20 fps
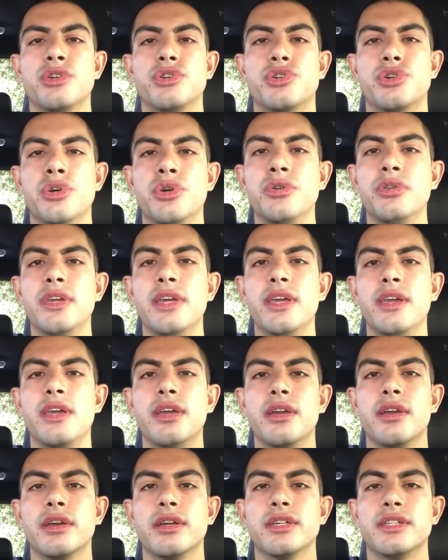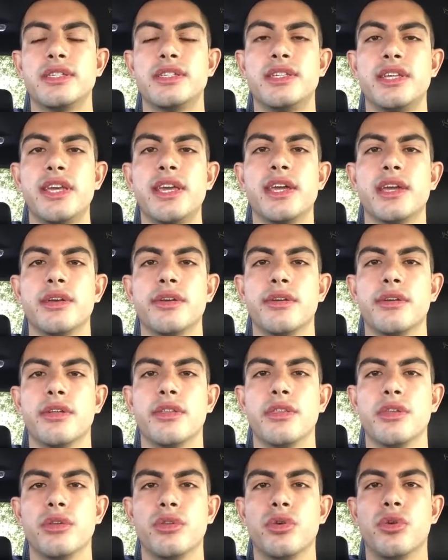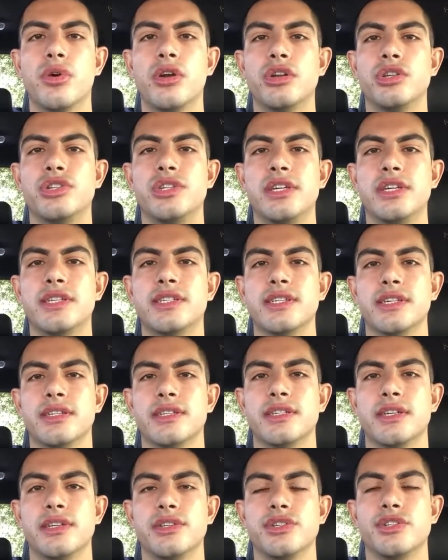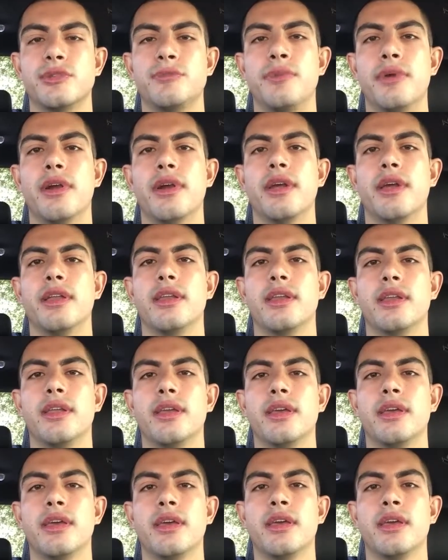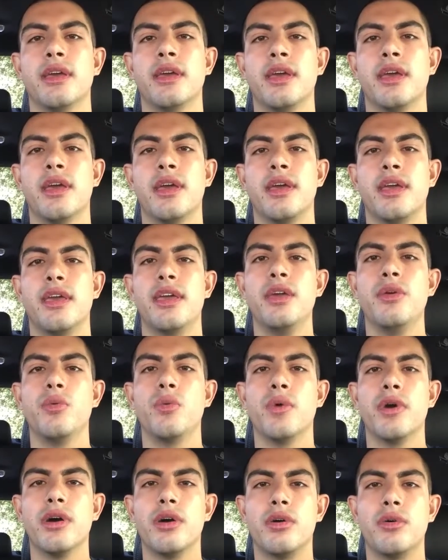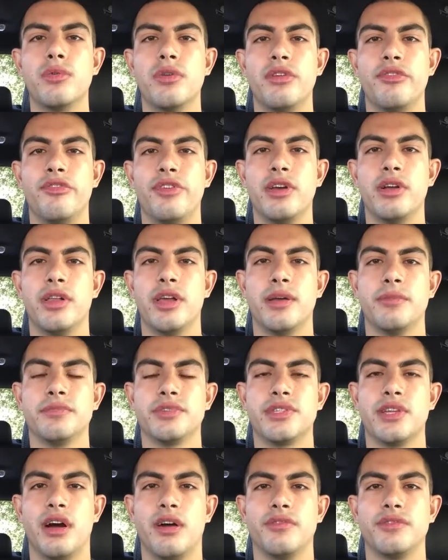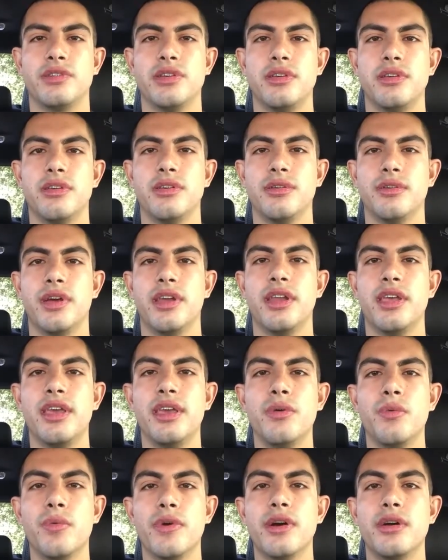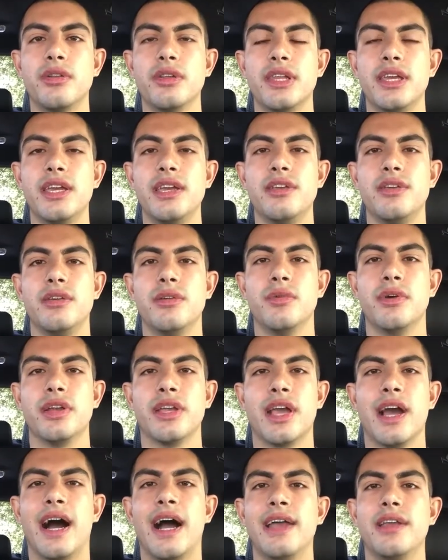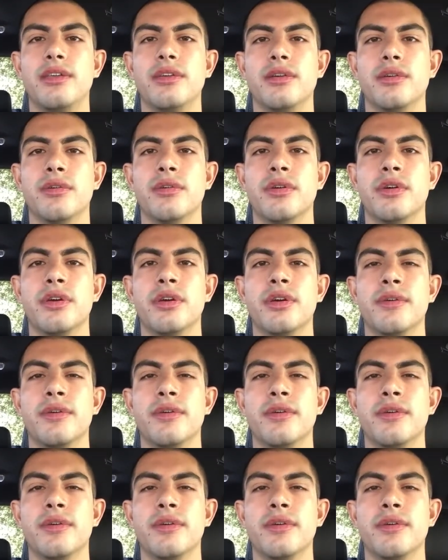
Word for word: truly seek the Lord Jesus in spirit. He will reveal himself to you and he will lead you and guide you.